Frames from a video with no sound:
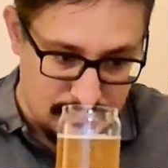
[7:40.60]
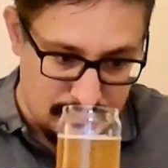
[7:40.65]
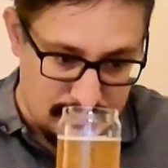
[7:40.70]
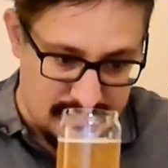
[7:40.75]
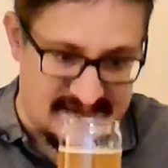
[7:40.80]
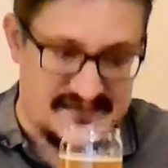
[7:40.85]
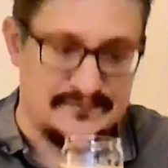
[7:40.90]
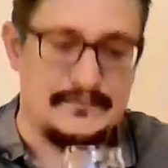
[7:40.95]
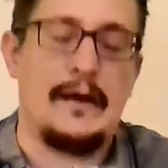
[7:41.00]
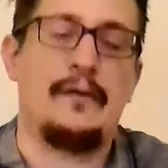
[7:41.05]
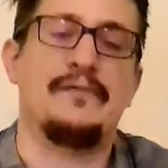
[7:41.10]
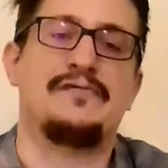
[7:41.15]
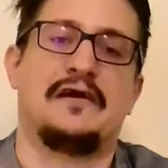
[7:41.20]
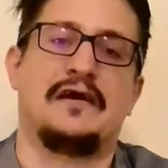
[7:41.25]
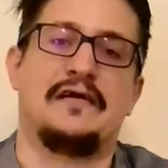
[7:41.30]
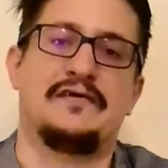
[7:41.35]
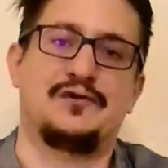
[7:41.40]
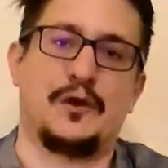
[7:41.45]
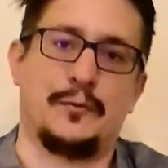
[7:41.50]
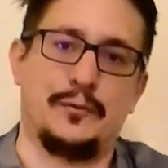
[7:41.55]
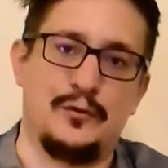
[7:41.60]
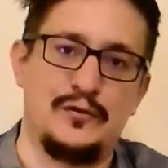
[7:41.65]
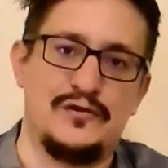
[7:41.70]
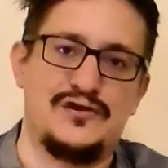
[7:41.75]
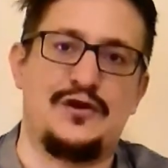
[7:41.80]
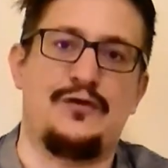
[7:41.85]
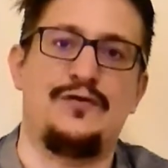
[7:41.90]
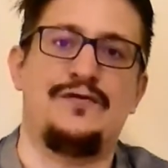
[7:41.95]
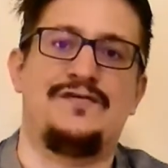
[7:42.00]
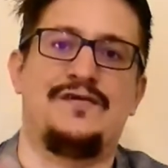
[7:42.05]
It smells like a tropical
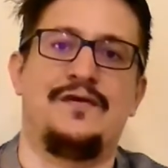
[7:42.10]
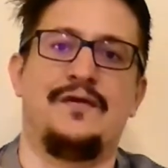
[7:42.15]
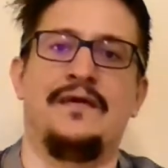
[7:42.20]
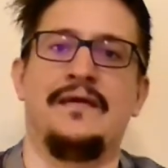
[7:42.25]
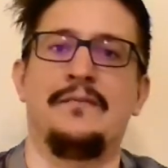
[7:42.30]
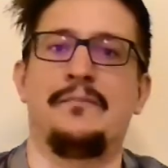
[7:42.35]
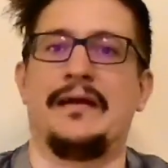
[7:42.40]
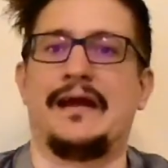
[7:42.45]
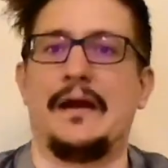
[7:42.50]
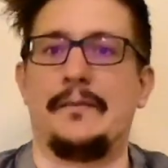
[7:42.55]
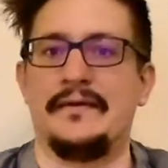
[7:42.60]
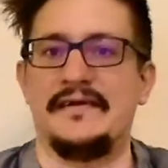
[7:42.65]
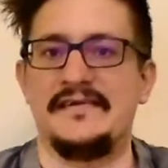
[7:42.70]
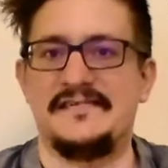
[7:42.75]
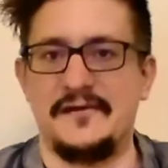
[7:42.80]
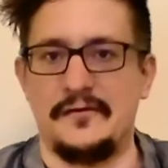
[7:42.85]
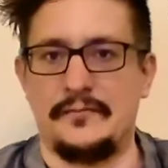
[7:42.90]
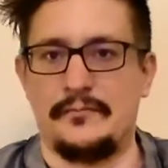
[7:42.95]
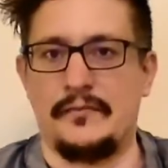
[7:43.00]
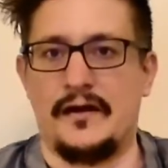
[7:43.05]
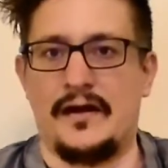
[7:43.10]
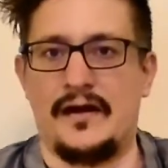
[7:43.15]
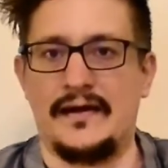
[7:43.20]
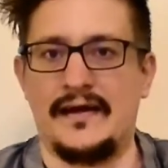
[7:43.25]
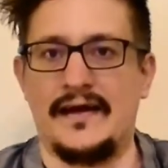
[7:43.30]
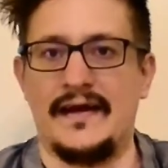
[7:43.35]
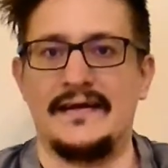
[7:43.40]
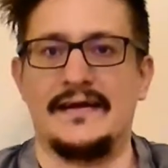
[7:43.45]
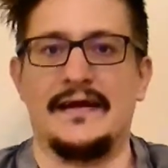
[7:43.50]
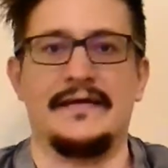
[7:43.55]
juice you can pick up in the
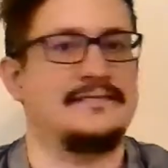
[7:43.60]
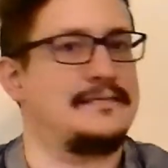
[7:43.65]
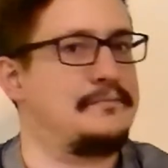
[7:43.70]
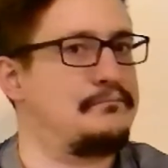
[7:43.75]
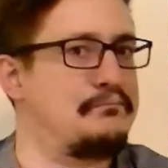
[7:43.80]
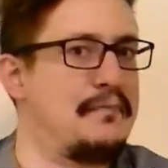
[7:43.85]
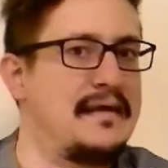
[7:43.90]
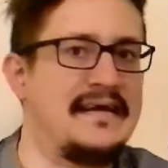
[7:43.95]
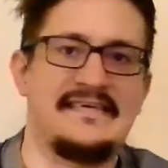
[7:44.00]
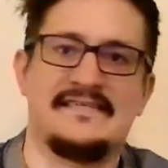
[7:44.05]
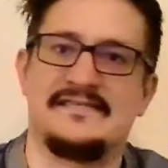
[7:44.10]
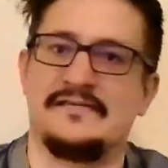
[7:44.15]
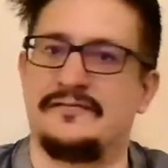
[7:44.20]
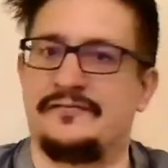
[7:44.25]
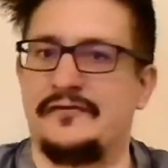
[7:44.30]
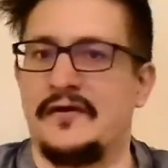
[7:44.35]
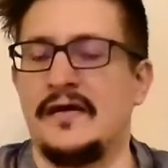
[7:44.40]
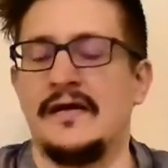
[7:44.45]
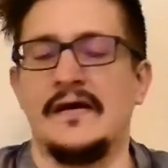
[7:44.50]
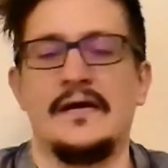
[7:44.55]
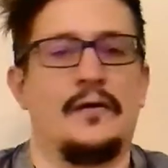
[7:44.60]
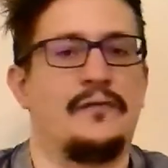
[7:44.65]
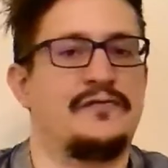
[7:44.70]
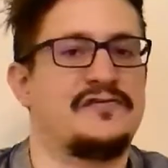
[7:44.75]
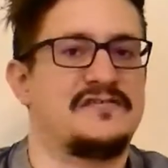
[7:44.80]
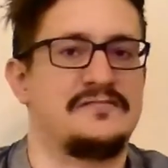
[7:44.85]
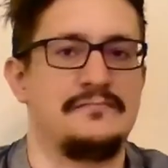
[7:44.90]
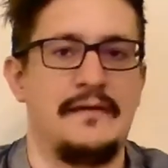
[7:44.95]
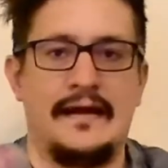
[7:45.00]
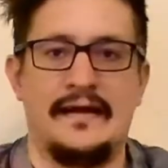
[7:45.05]
supermarket. There's a mix of
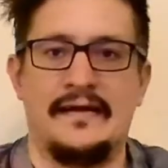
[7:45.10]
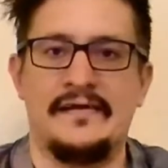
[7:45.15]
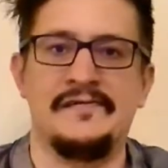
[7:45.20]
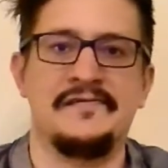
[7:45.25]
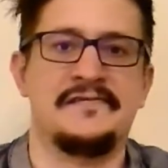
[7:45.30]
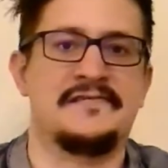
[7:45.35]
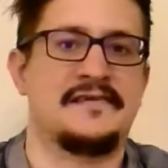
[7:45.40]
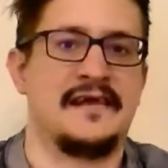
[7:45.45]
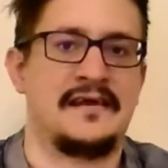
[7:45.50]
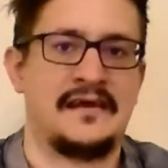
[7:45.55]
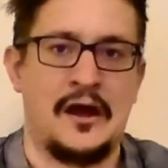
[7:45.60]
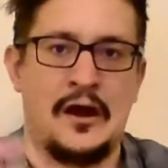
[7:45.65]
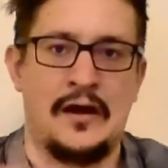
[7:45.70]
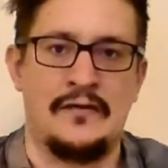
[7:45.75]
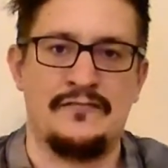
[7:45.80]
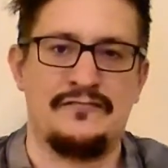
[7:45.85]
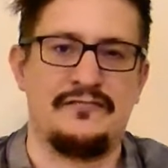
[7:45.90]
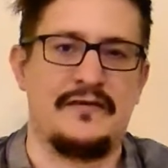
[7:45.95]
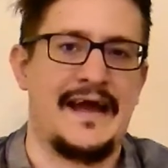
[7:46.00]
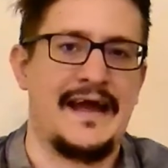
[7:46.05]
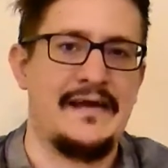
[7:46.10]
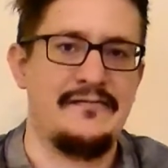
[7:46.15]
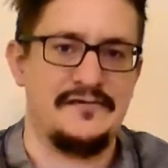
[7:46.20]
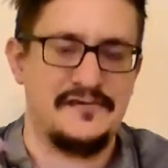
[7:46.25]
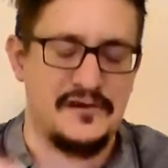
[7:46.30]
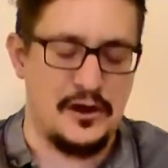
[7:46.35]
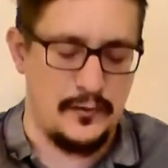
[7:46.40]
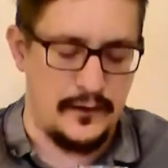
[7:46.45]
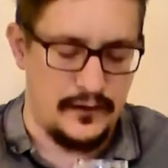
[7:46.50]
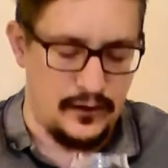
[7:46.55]
smells and
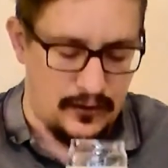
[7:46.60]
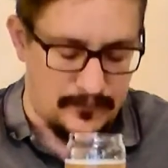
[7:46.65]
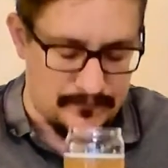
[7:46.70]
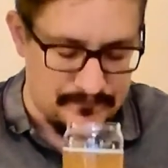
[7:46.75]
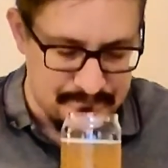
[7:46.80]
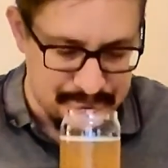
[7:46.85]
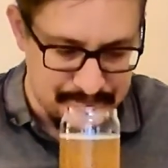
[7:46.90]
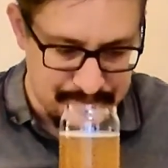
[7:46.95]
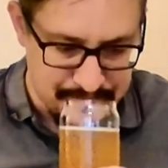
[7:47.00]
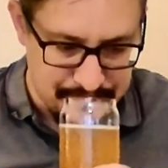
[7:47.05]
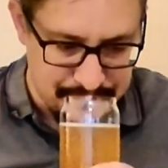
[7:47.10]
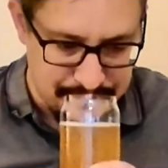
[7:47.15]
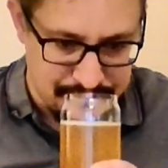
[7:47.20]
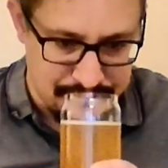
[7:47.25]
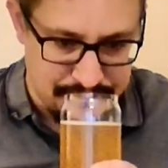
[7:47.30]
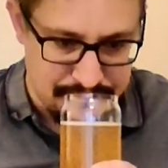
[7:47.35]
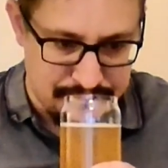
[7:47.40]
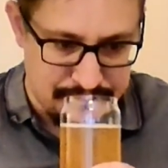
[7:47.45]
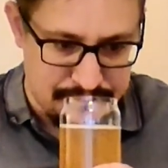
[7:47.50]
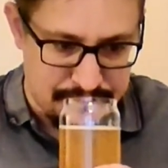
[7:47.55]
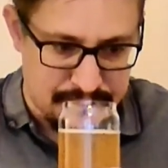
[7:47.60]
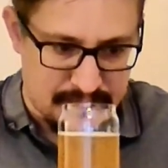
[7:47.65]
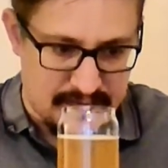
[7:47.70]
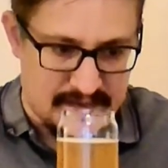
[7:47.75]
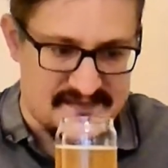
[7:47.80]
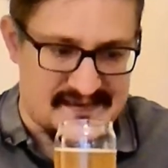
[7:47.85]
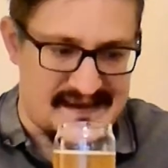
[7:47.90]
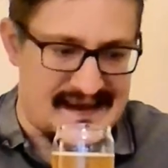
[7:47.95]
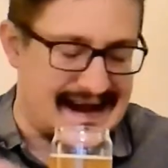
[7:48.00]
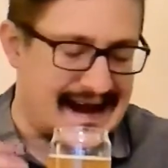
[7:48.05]
flavours going on.
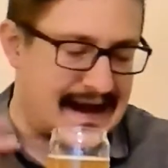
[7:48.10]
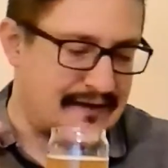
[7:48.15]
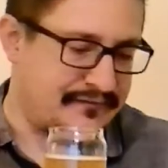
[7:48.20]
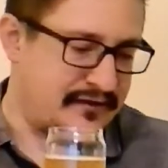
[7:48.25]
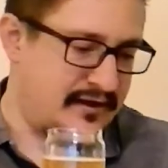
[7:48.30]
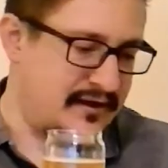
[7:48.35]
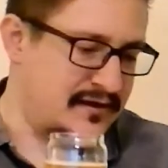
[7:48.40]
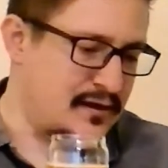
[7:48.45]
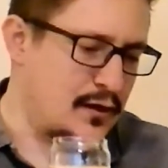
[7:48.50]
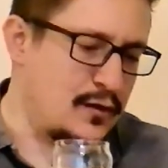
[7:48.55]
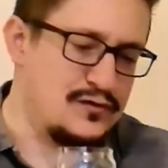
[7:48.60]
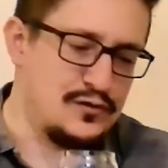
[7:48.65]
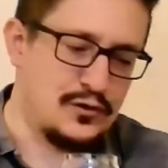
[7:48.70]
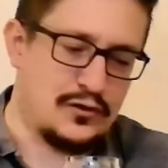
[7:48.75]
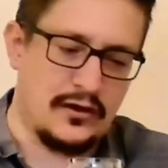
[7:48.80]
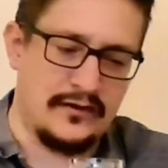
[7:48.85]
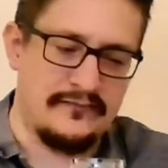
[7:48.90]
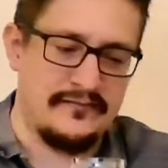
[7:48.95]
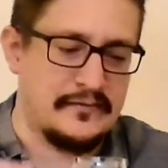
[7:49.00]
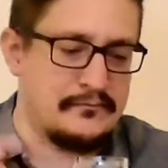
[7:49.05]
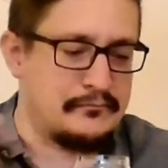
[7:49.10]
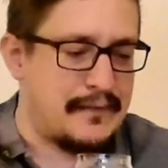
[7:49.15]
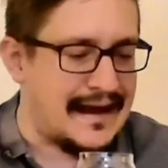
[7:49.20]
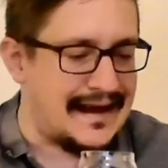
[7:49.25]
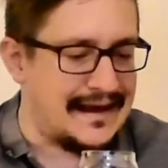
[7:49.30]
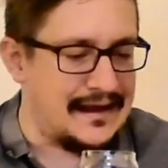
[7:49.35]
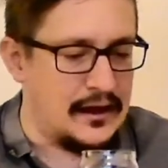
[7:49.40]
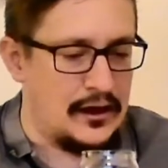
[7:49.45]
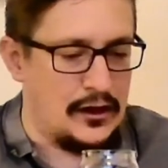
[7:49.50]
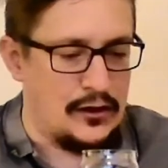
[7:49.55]
So you have your usual kind of the
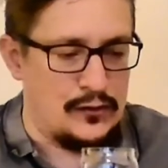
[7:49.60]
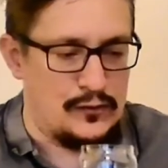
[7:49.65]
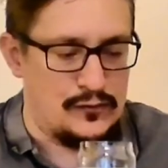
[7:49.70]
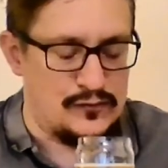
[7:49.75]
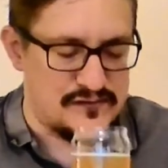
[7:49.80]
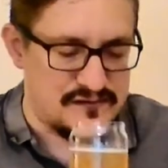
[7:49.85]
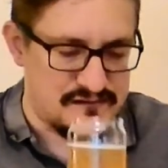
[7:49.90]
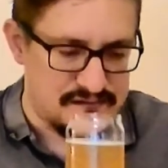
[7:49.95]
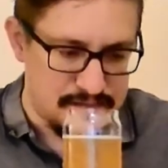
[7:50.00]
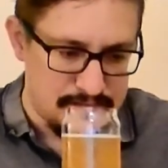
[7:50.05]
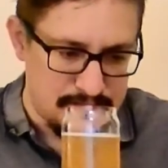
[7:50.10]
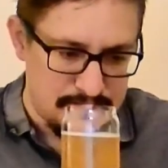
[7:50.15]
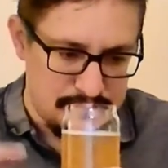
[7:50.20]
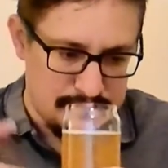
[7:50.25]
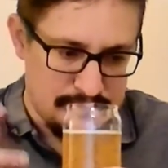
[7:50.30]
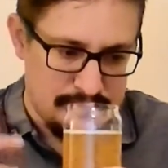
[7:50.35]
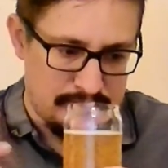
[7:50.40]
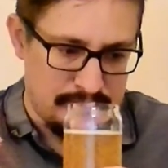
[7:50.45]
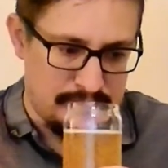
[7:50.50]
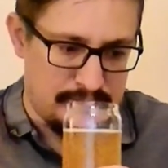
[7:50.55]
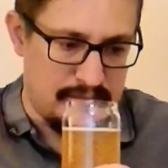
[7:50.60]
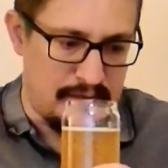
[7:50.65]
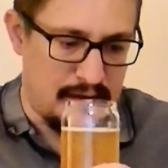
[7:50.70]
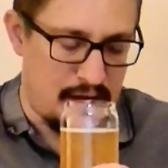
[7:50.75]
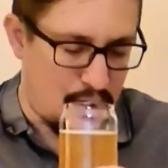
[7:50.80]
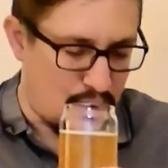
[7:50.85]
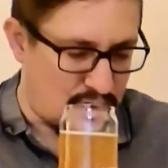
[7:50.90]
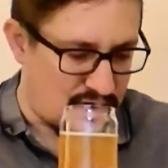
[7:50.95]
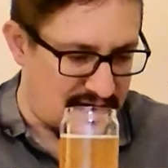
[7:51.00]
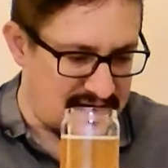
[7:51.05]
mangoes, the
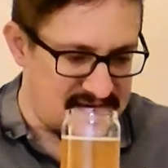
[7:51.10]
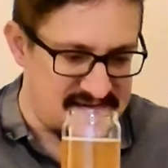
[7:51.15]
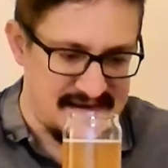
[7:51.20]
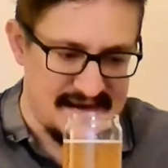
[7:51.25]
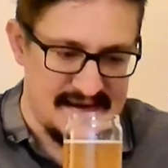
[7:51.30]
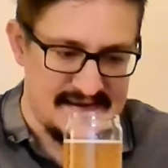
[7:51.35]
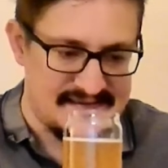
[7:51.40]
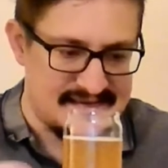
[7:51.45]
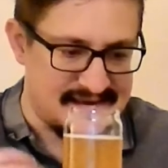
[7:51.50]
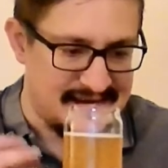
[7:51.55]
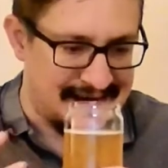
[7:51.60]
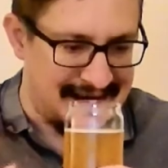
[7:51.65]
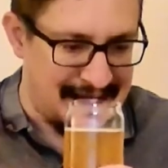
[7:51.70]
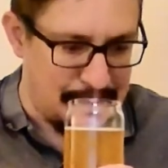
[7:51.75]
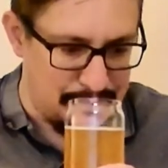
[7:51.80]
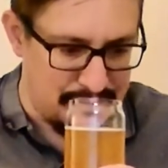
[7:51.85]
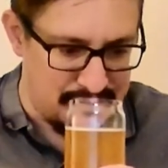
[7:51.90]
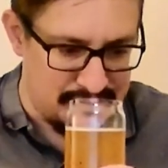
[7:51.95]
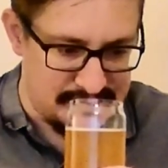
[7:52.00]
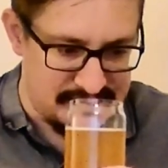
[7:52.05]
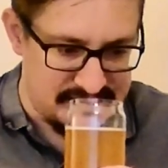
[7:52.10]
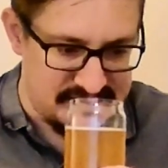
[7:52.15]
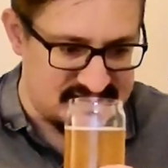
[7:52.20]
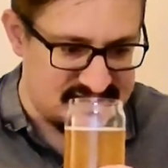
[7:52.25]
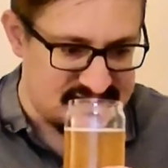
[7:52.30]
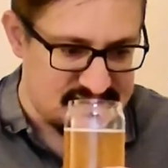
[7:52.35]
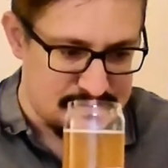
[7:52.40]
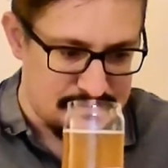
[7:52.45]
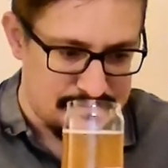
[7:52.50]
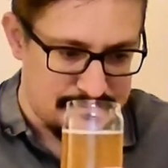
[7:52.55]
oranges, the lemons.